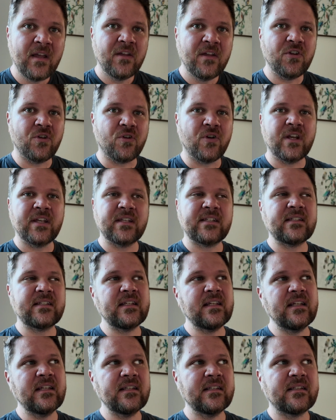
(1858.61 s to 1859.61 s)
You're going to
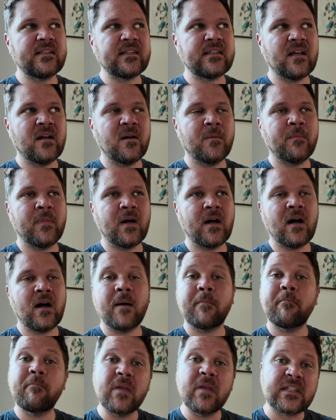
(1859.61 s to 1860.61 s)
see some
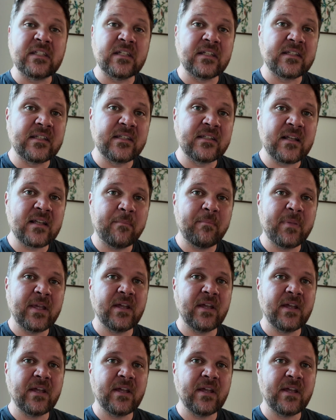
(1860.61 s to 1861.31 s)
businesses up